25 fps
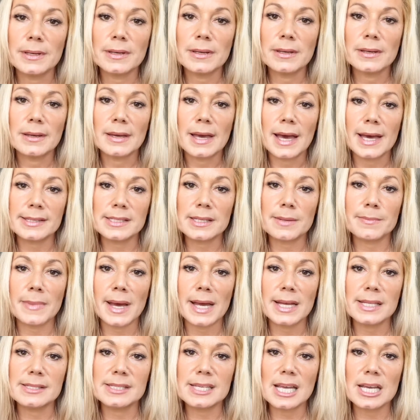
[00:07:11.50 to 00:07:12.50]
as a
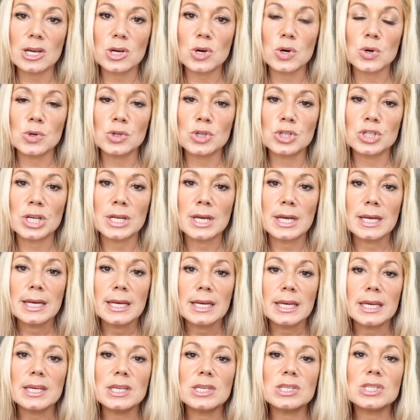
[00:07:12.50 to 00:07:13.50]
mindset coach
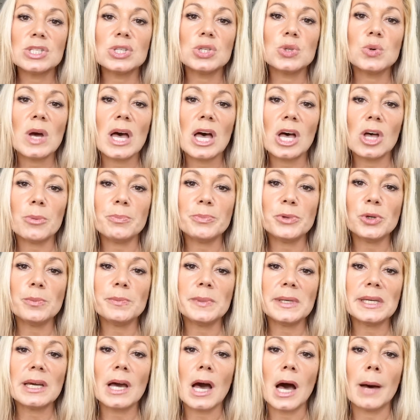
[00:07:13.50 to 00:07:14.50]
is to help you
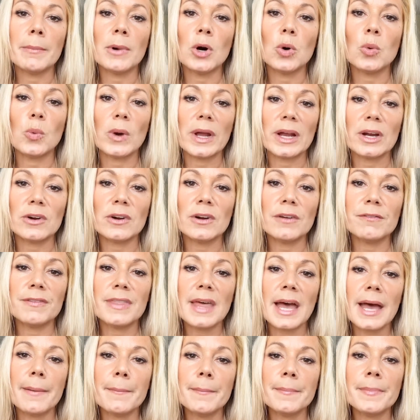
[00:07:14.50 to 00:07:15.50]
become aware of
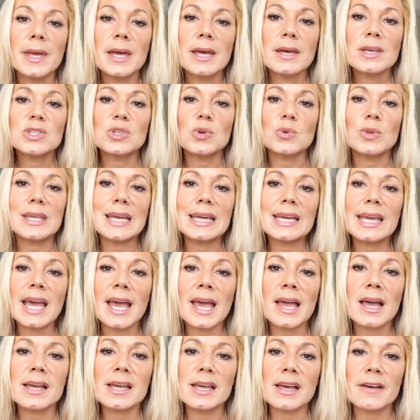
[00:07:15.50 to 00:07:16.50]
them so they
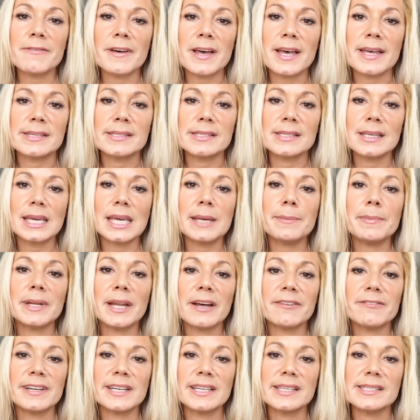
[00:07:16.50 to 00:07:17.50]
KIFS, keep it
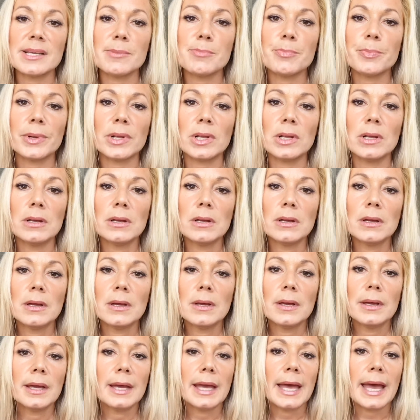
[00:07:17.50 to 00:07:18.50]
effing simple.
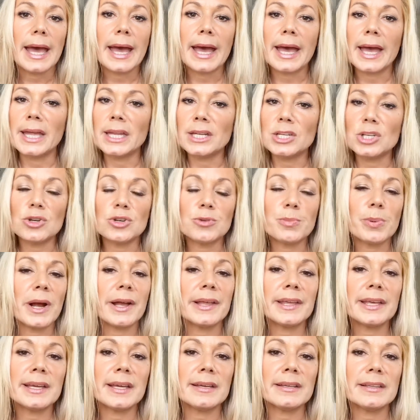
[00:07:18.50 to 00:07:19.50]
And you're
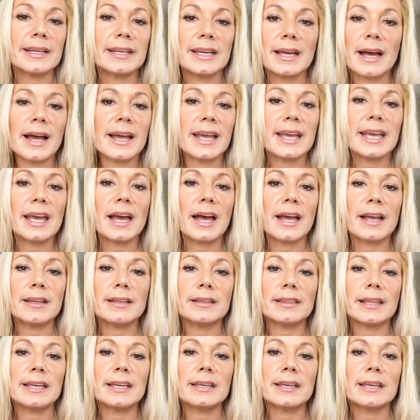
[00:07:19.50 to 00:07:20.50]
probably like, I
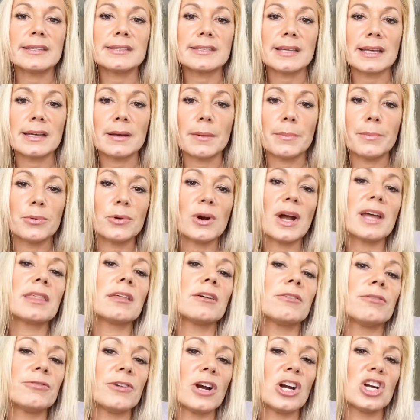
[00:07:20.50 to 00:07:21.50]
like, it's like a breath
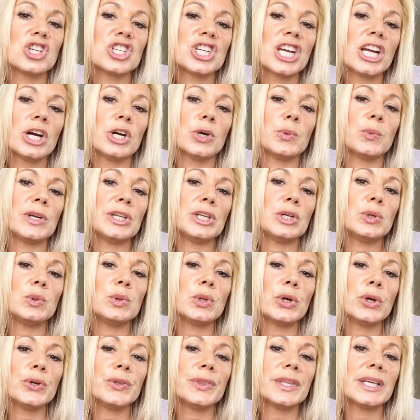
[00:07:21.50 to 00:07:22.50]
of fresh air when you
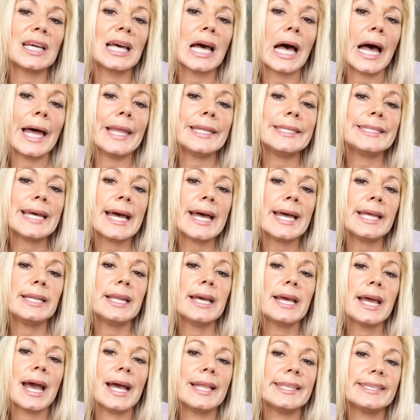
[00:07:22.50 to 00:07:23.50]
learn the content
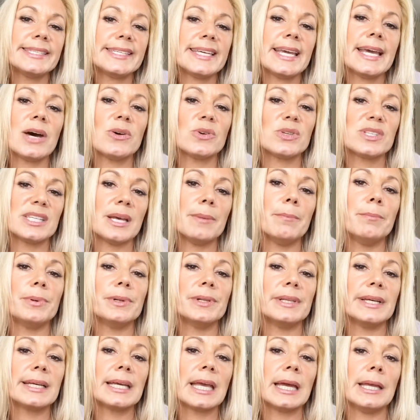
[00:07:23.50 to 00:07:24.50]
and see how simple
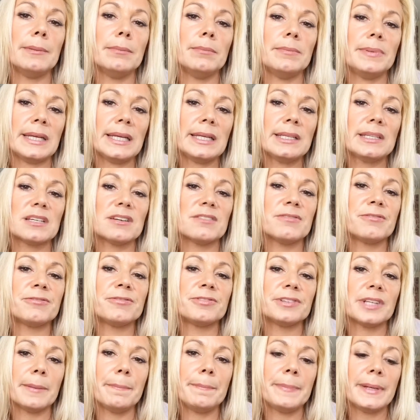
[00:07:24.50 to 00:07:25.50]
it can be to
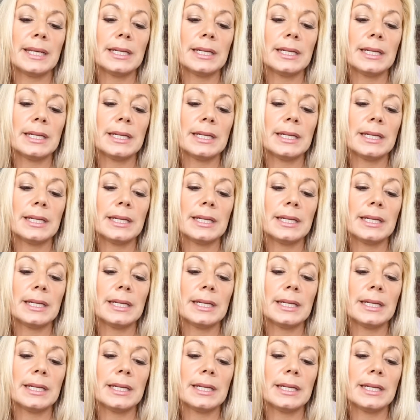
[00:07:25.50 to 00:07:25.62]
flip it.